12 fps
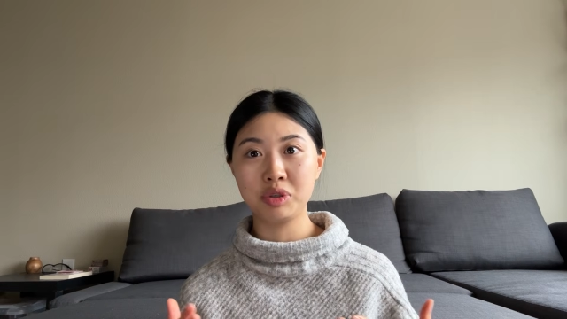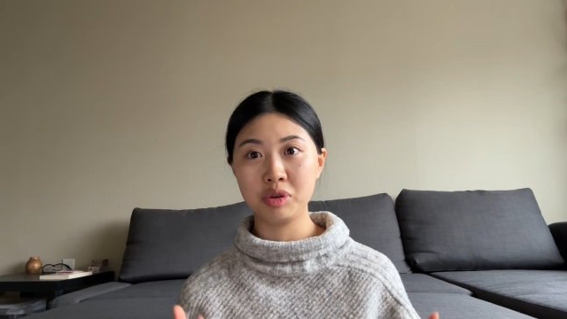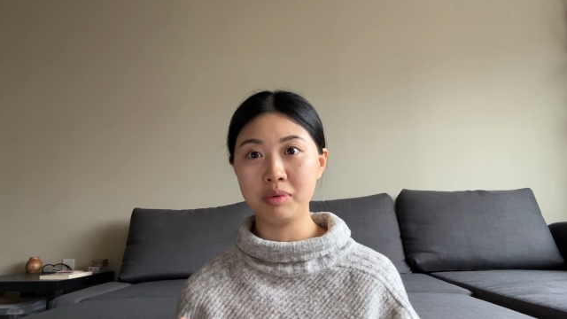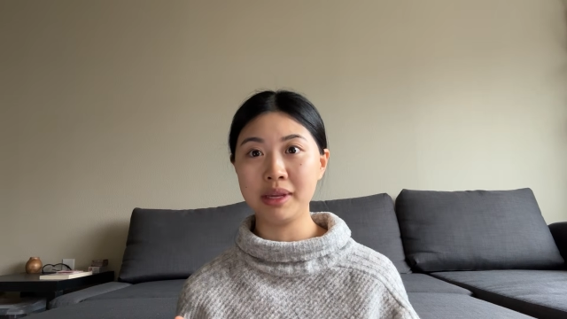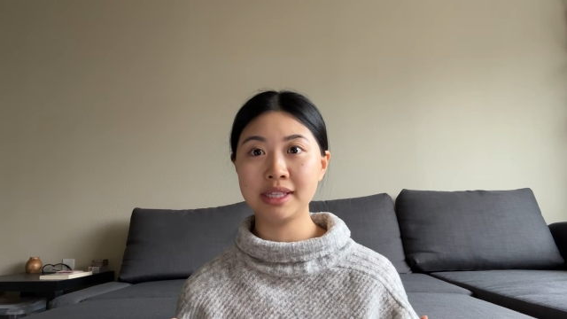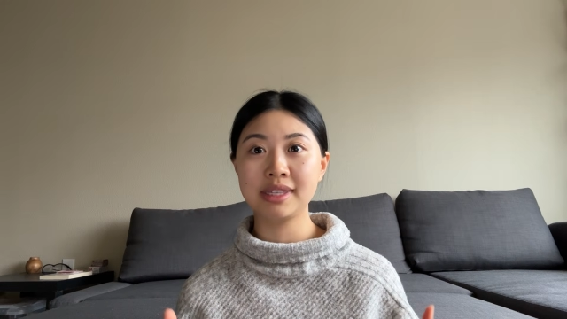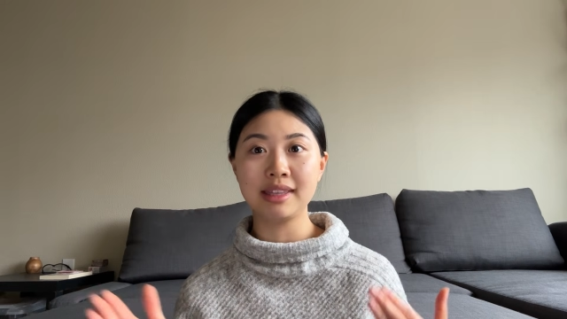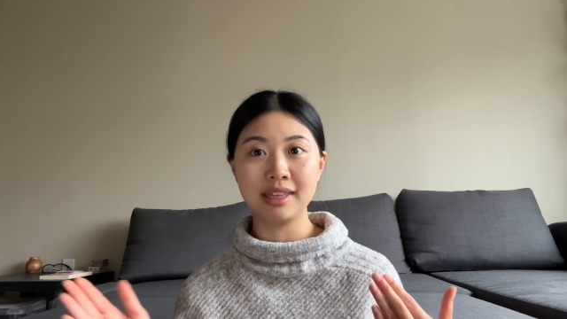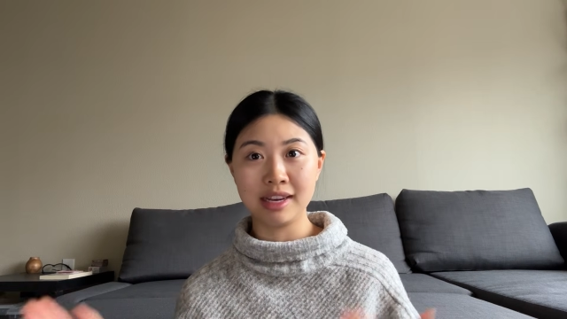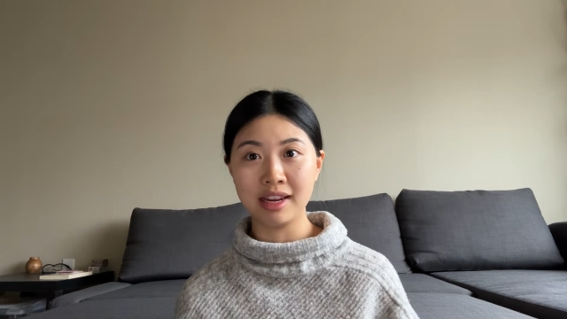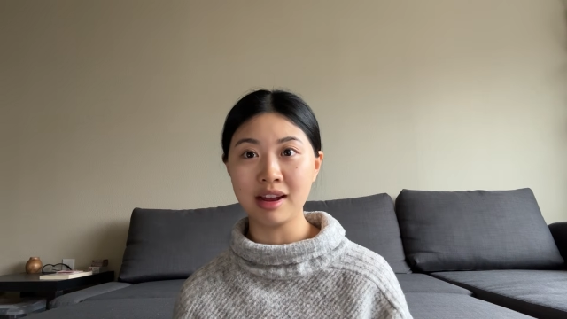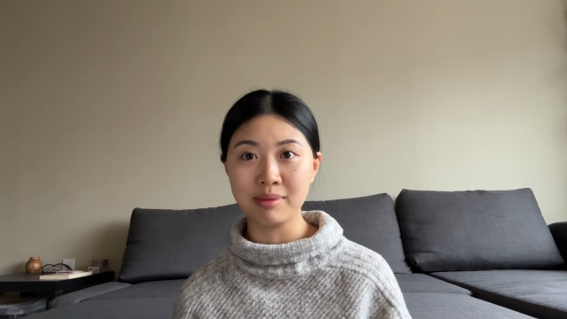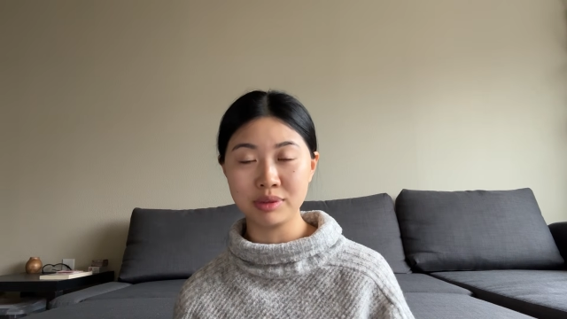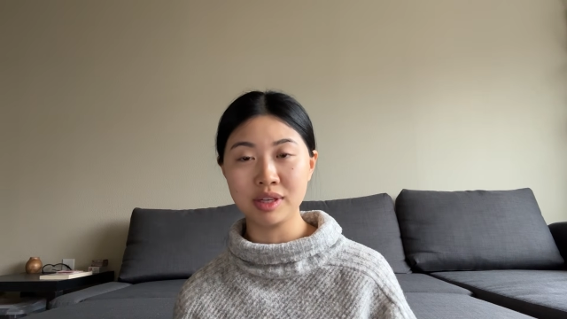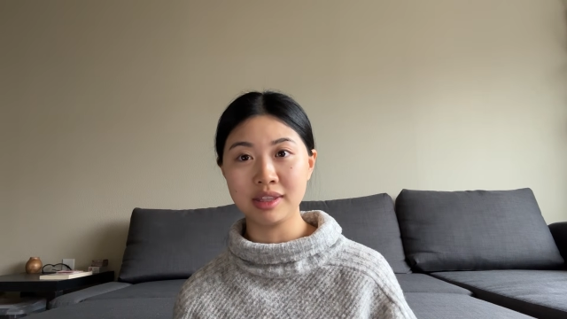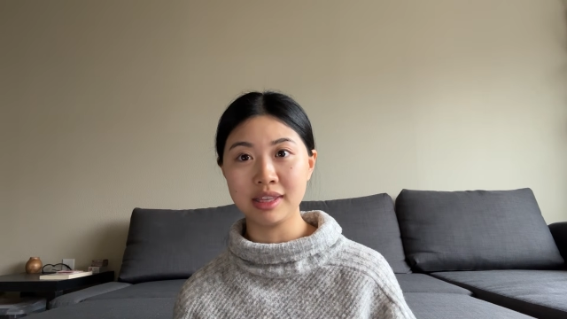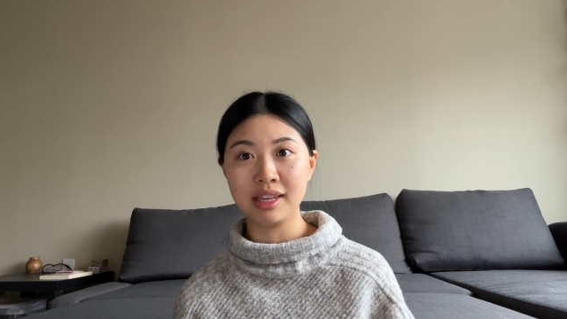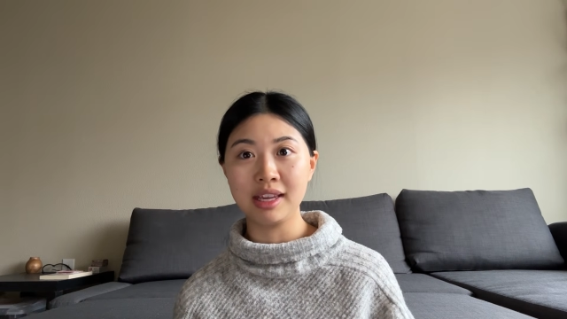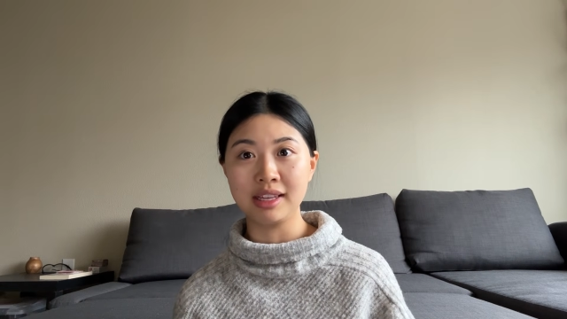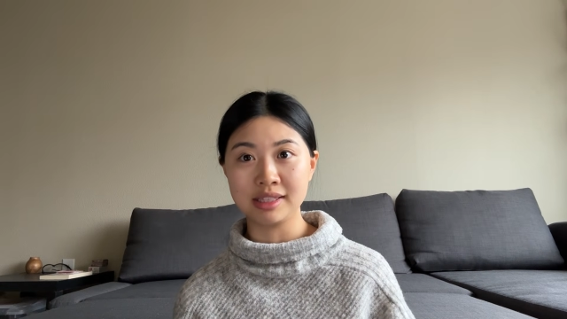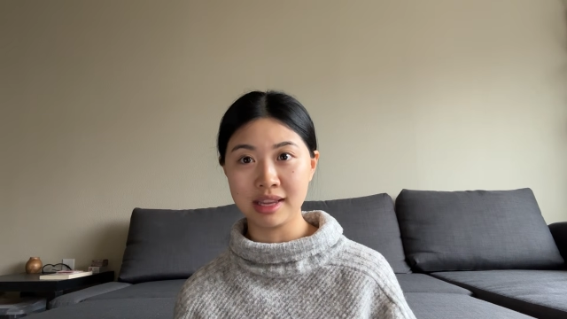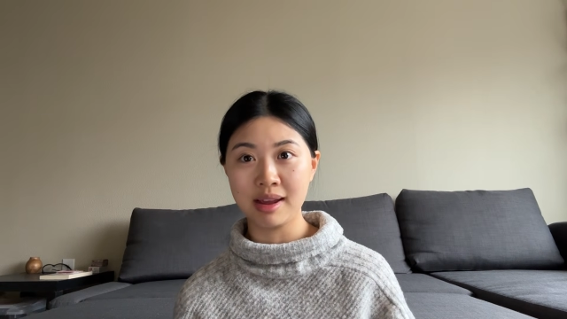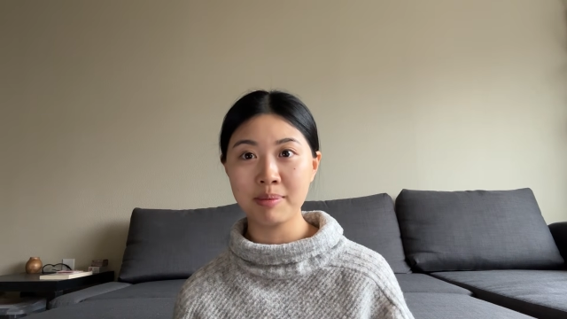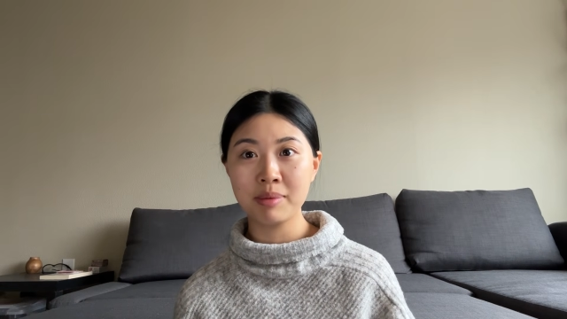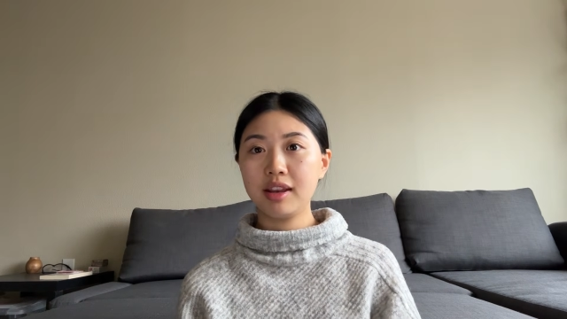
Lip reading: 2 weeks leading up to the exam.